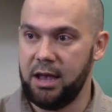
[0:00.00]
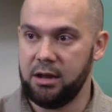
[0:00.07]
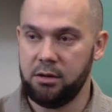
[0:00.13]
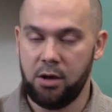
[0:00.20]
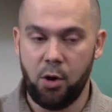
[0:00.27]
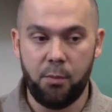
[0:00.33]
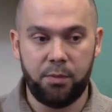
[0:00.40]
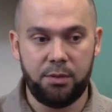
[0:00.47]
and
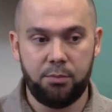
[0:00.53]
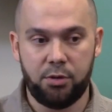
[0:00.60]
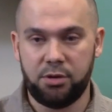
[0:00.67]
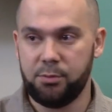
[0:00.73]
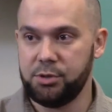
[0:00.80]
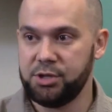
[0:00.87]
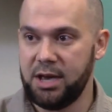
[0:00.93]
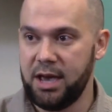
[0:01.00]
hopefully Brother
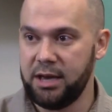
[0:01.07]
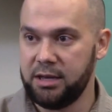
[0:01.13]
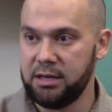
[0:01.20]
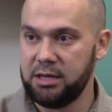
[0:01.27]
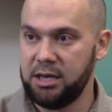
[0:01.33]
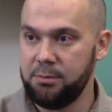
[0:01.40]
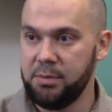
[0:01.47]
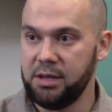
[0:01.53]
Mujahid can
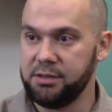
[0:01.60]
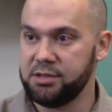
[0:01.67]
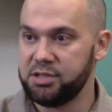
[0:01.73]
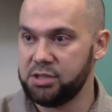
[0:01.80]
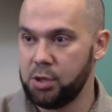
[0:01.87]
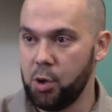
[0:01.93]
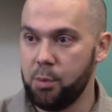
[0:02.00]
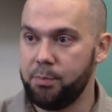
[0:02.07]
keep me in the
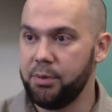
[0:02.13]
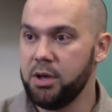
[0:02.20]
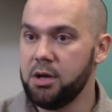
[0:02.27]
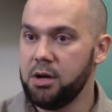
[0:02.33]
scope